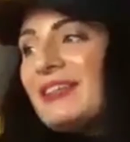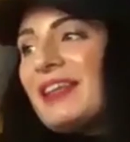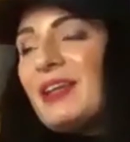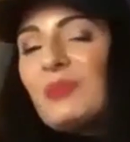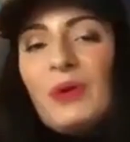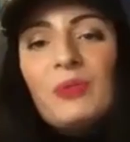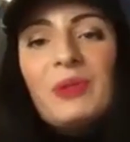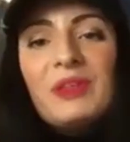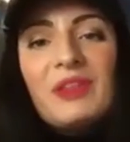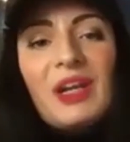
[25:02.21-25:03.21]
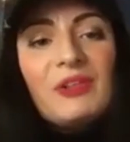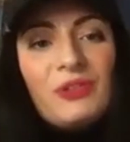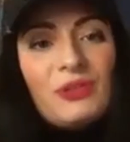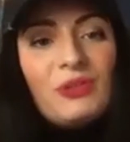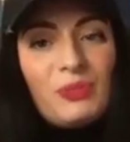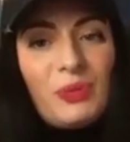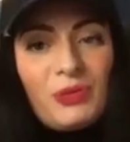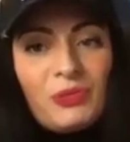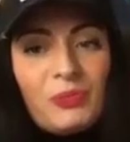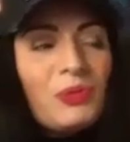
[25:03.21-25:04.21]
it will be there as soon as
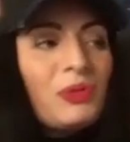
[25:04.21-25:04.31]
possible.